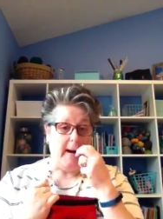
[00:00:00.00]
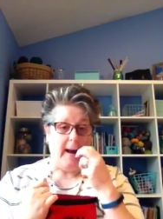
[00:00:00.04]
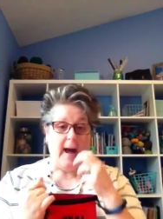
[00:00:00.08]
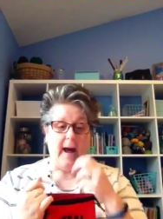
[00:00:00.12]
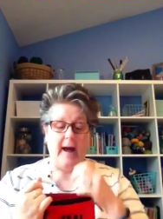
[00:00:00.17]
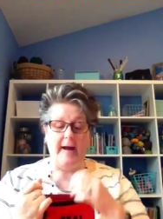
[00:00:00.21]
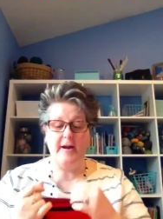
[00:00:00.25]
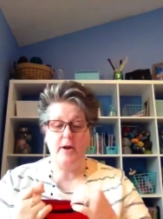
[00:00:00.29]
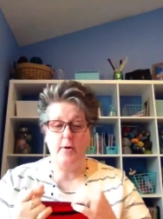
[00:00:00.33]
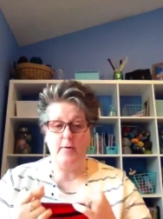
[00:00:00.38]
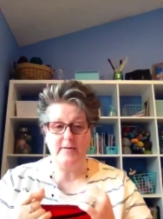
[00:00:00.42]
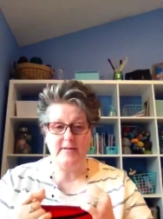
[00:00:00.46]

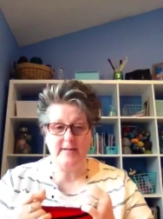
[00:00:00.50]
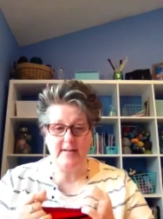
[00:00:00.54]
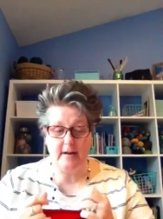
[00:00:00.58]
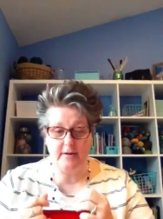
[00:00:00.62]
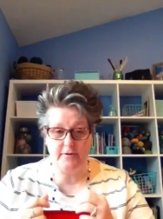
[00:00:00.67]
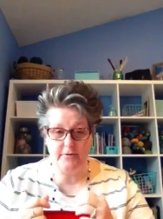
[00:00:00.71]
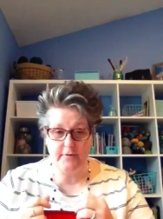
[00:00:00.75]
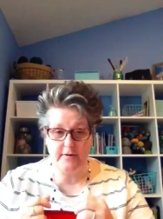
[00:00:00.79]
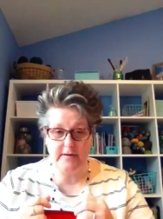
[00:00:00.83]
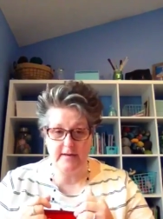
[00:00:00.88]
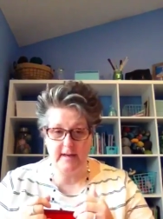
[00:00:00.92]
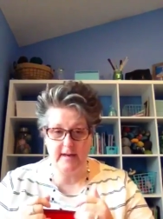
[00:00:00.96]
I know it
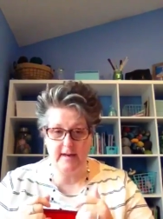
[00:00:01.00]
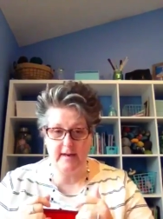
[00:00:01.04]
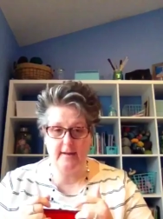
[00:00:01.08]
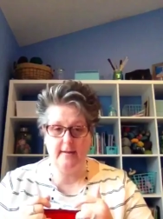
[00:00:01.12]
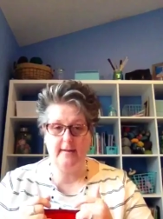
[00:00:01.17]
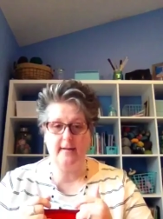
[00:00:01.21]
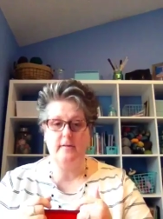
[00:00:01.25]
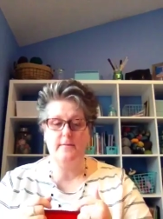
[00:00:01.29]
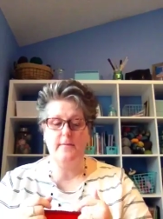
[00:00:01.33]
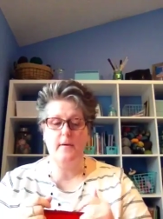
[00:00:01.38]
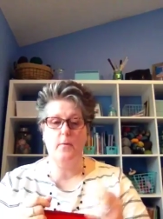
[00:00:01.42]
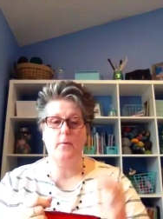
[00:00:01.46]
sounds
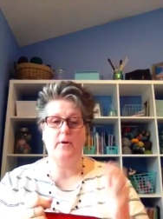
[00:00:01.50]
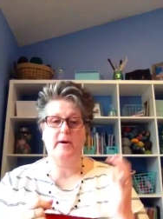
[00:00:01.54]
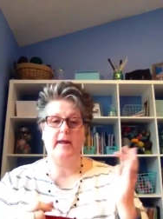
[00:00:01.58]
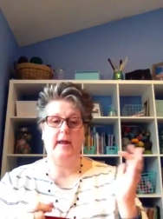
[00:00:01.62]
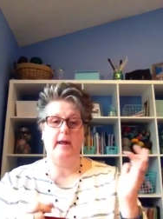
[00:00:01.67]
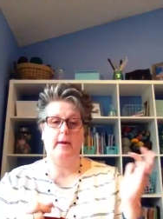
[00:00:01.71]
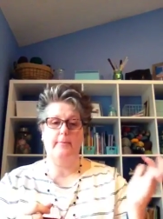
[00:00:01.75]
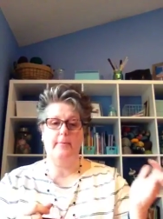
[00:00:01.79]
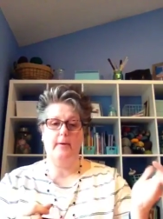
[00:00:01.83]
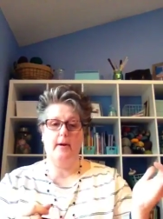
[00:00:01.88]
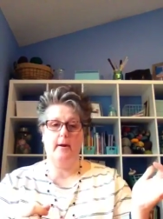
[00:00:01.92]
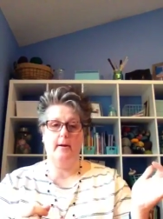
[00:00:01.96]
ridiculous, but we're
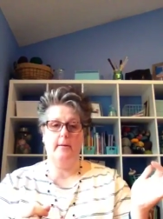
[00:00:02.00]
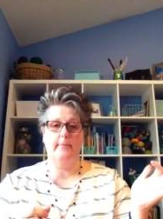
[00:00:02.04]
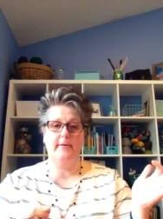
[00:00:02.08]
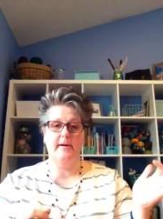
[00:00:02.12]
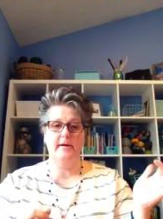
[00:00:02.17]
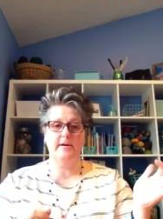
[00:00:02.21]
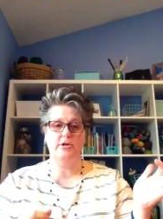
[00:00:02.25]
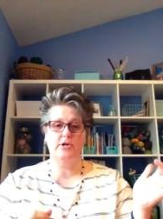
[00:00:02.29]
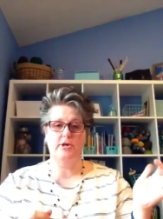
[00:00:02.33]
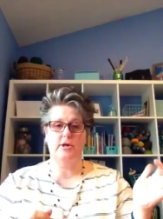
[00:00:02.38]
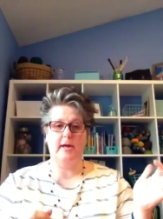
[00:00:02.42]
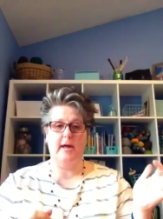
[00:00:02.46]
camping on a
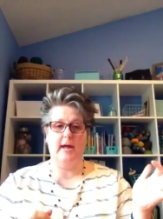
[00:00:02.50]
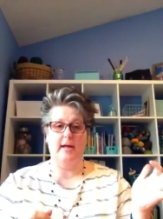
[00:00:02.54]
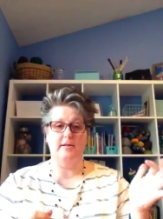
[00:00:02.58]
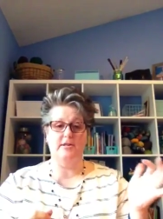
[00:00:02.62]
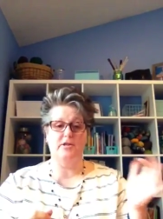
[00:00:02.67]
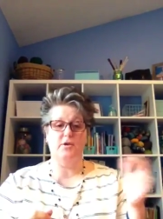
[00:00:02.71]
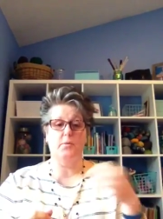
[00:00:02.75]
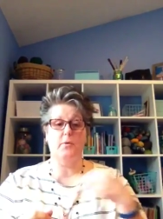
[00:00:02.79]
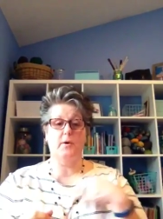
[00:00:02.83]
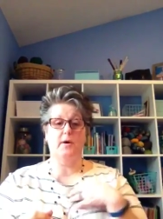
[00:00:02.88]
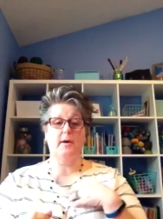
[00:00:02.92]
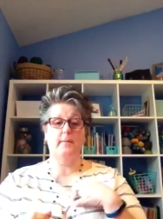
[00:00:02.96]
beach again,
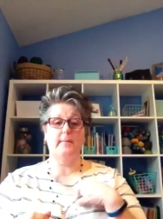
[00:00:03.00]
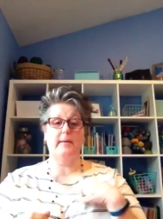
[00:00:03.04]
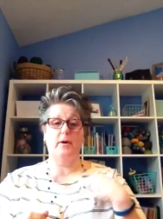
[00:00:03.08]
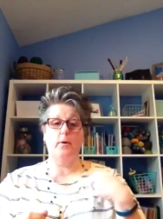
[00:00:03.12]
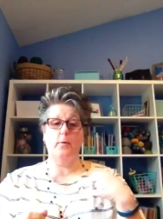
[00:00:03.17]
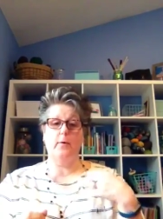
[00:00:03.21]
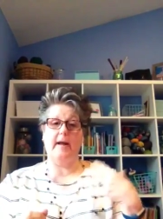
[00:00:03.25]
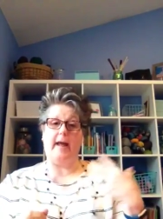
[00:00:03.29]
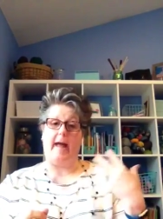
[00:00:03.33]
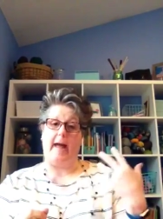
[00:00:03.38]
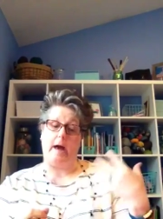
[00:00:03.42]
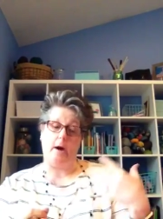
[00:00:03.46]
so we're going to be
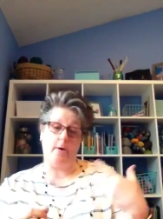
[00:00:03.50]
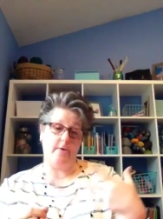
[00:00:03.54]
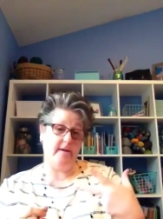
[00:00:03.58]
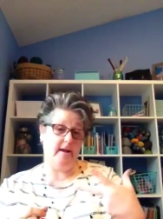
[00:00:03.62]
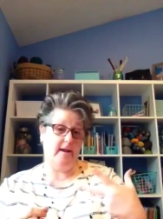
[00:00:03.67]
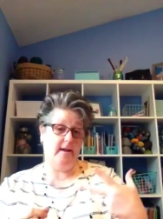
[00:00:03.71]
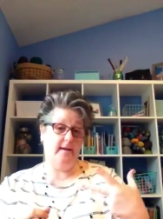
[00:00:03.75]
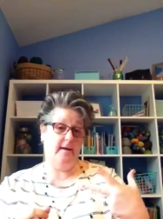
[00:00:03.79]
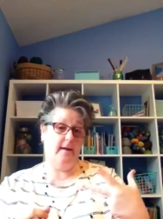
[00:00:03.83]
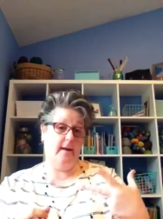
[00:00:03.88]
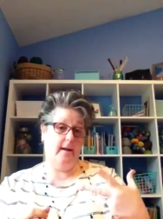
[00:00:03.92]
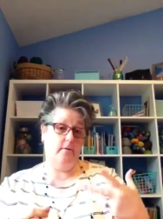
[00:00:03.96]
going out
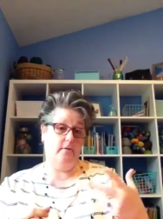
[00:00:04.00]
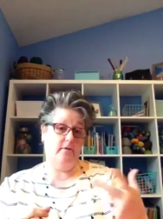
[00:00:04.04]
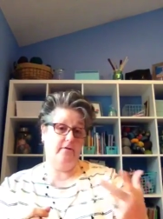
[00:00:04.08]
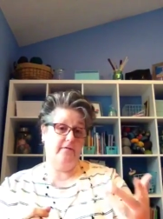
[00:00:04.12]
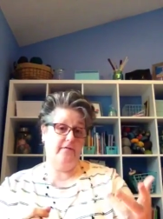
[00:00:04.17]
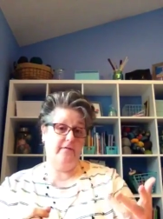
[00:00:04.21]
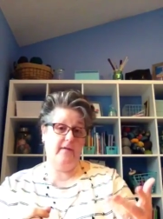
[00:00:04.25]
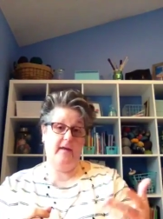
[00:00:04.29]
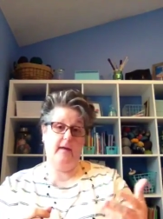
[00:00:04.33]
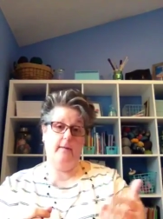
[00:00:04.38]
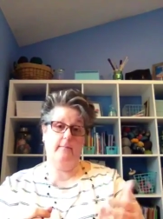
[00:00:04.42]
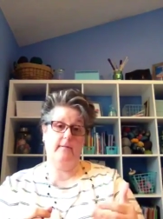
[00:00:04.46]
at night with
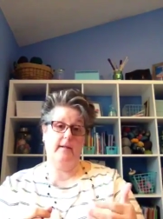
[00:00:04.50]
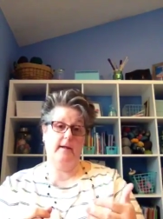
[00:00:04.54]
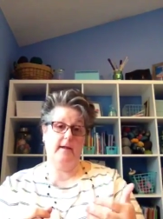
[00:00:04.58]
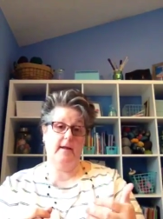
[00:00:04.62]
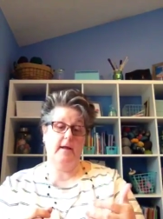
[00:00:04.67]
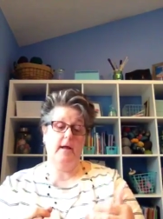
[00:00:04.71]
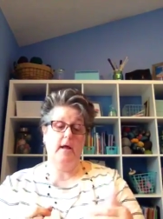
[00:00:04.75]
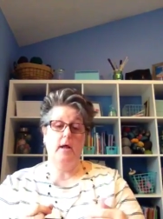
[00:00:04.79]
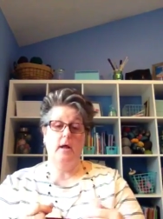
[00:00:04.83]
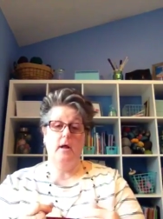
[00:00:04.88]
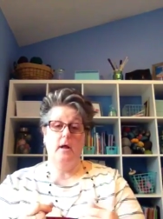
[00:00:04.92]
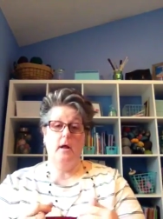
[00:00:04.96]

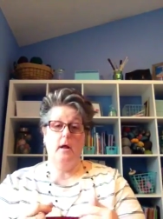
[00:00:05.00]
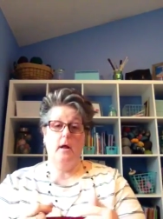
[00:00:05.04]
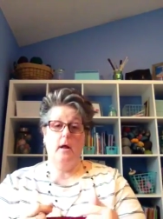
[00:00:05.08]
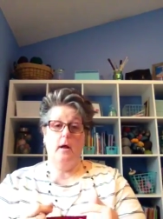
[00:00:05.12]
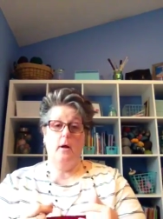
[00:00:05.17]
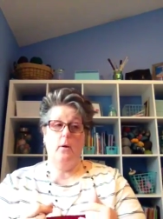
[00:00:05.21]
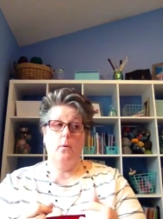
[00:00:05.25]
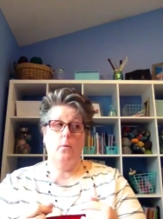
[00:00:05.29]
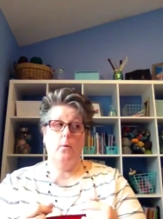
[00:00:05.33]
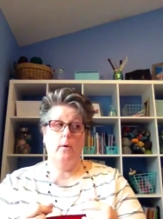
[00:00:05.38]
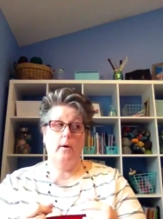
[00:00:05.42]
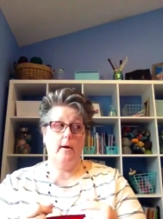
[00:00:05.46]
family.
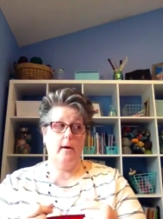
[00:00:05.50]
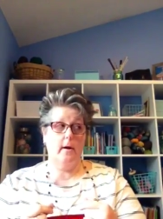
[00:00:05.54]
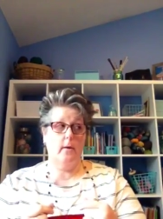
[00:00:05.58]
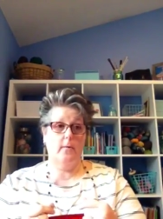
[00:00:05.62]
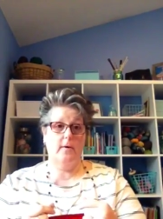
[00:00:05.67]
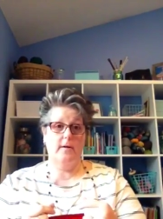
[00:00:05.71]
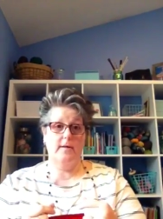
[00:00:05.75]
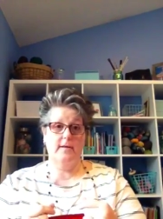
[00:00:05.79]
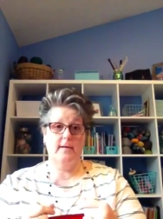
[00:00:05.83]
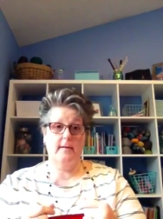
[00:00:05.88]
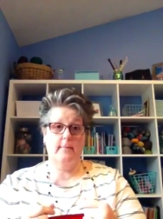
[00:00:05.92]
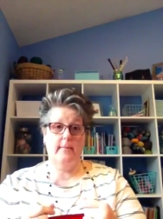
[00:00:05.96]
We're going to
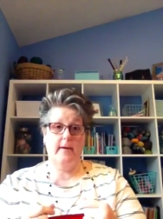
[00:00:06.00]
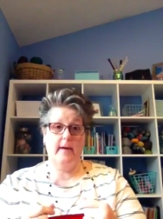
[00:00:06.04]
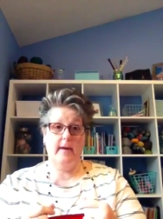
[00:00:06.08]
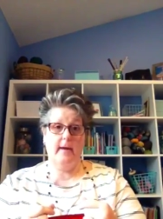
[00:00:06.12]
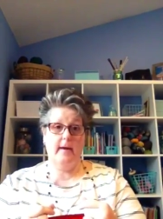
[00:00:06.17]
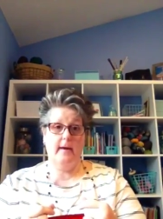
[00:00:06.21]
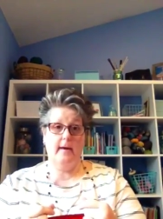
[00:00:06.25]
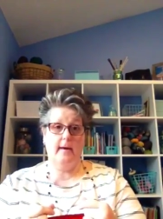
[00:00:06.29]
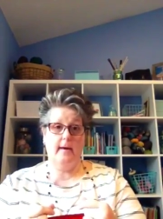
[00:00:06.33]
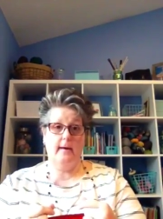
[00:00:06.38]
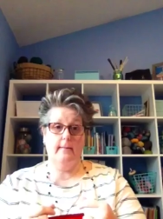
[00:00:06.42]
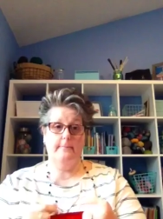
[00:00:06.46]
want some
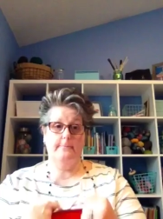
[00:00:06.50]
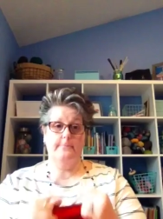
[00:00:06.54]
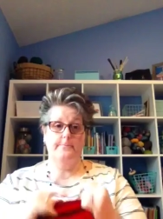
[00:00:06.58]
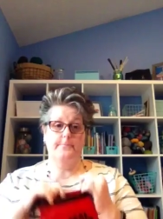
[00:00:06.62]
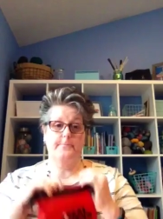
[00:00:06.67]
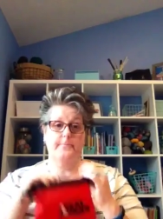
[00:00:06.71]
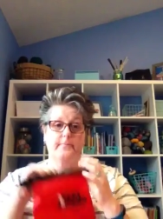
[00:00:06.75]
makeup.